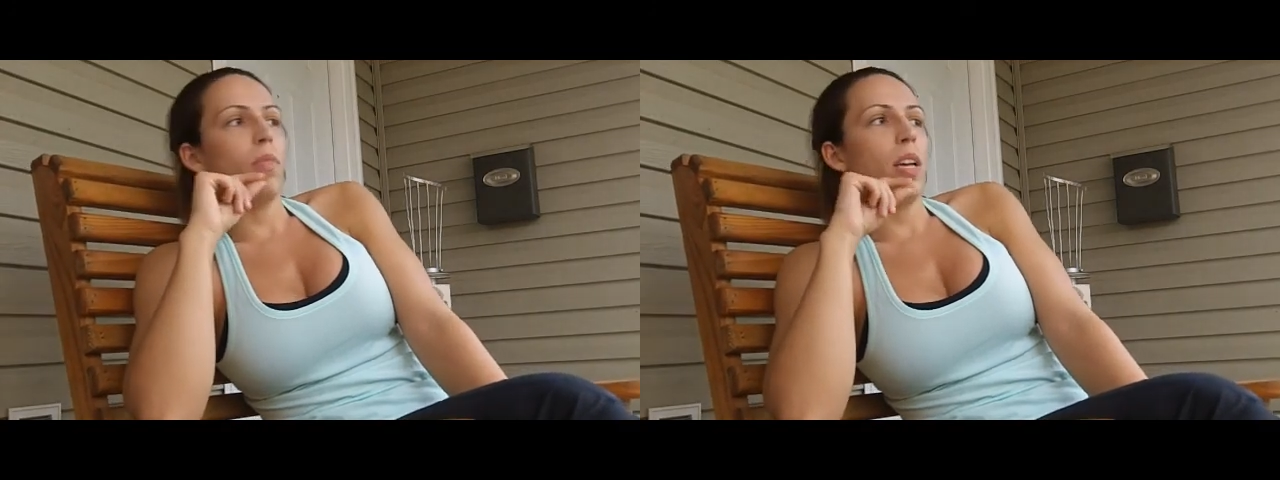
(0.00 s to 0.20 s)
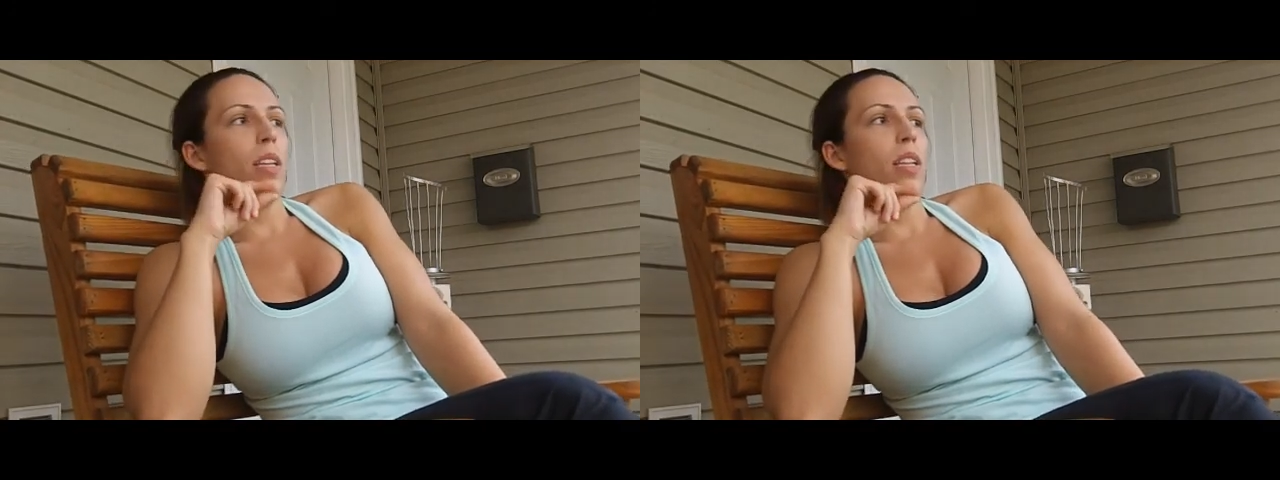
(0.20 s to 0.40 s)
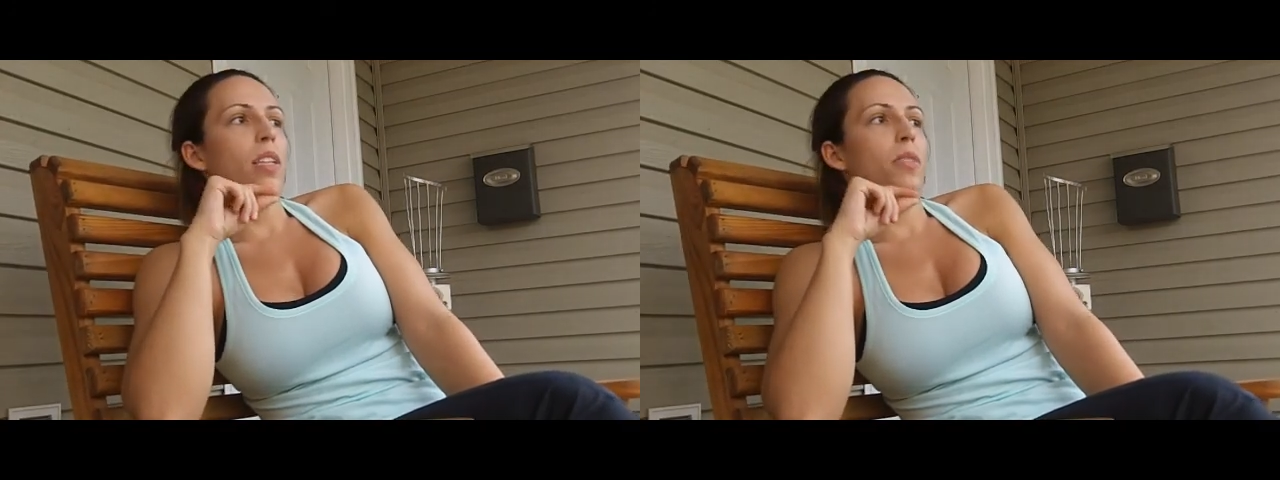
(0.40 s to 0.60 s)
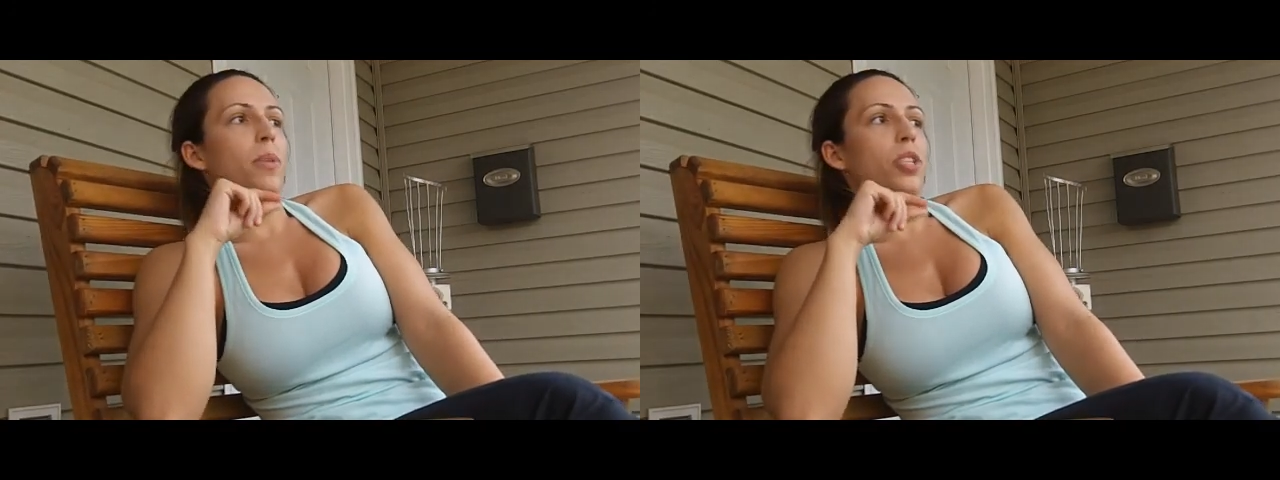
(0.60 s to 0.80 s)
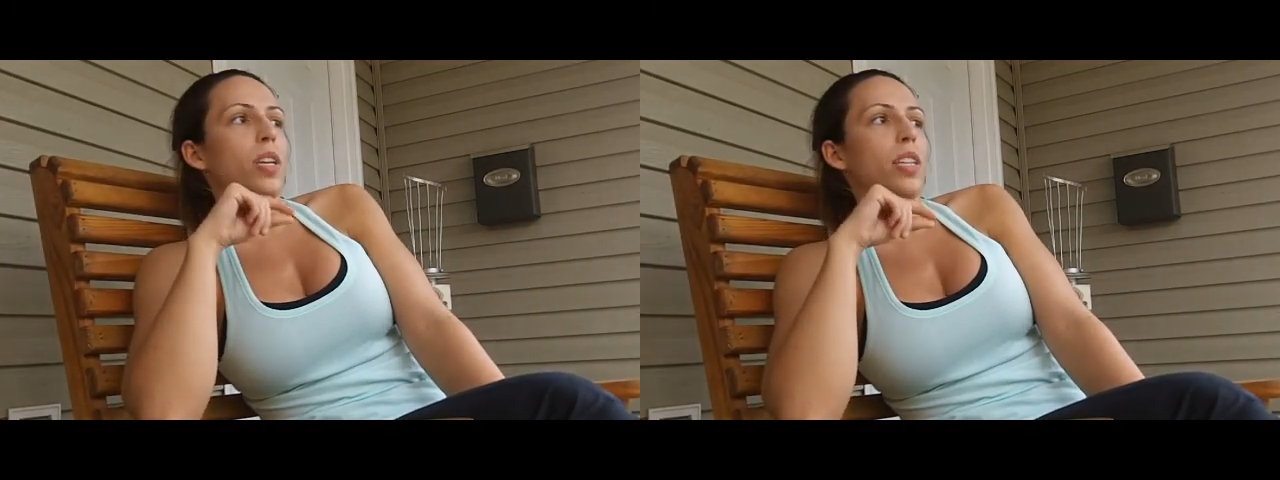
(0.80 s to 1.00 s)
and then
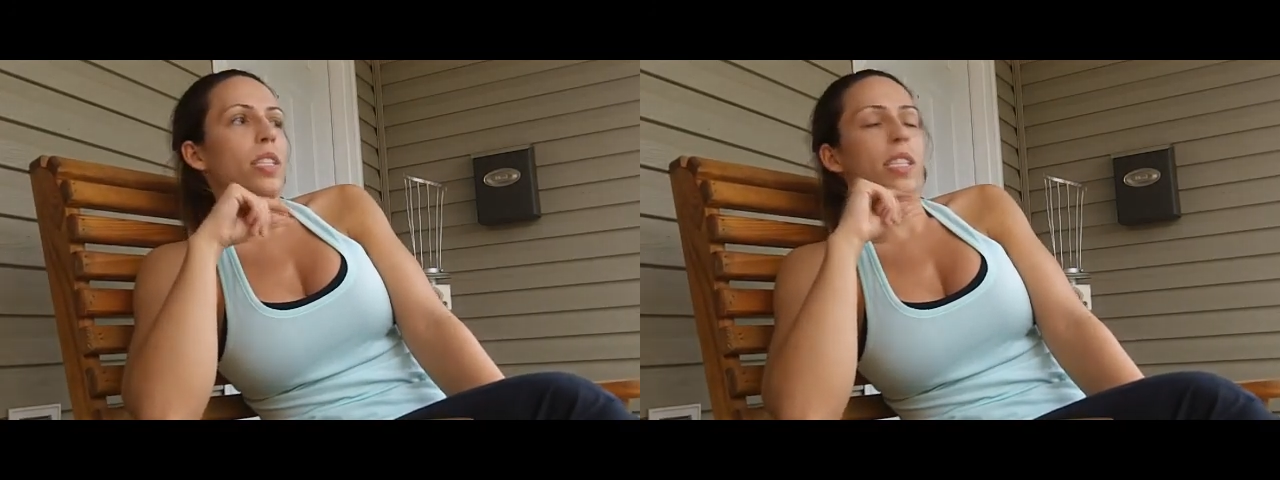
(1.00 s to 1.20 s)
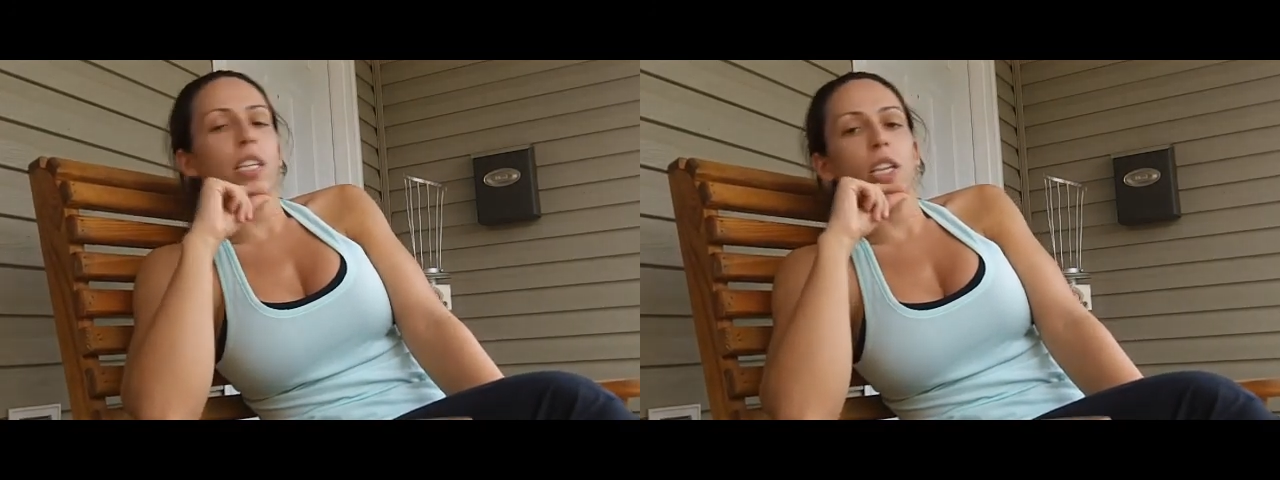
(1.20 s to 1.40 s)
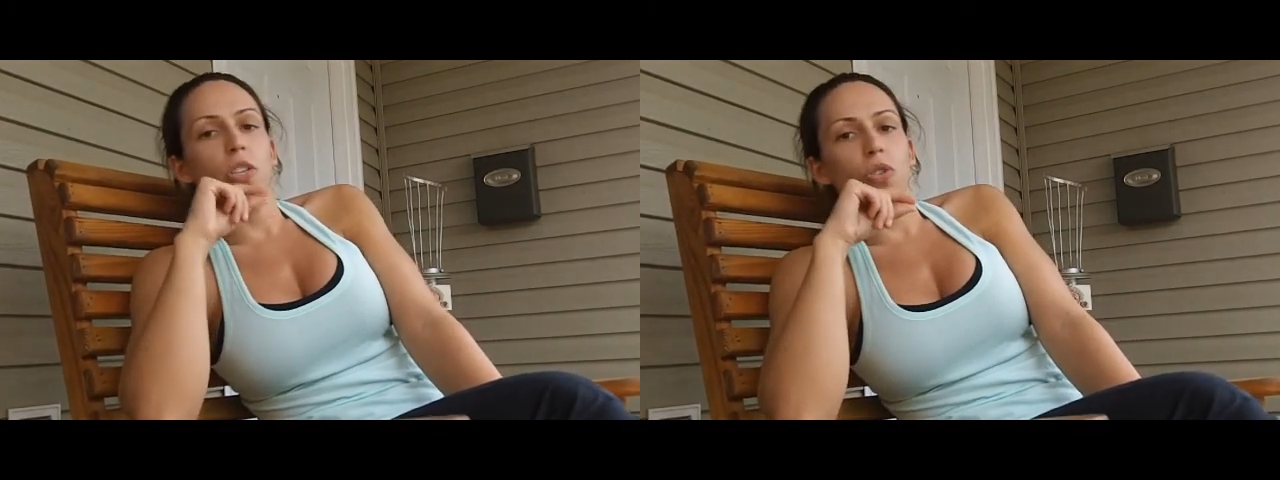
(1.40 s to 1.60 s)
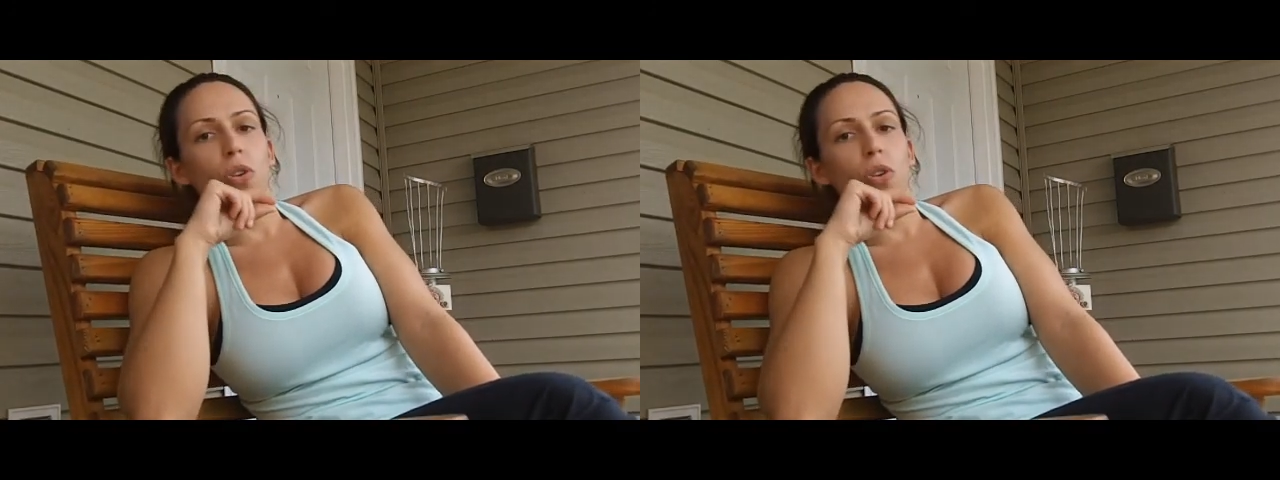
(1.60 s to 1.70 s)
especially as a teenage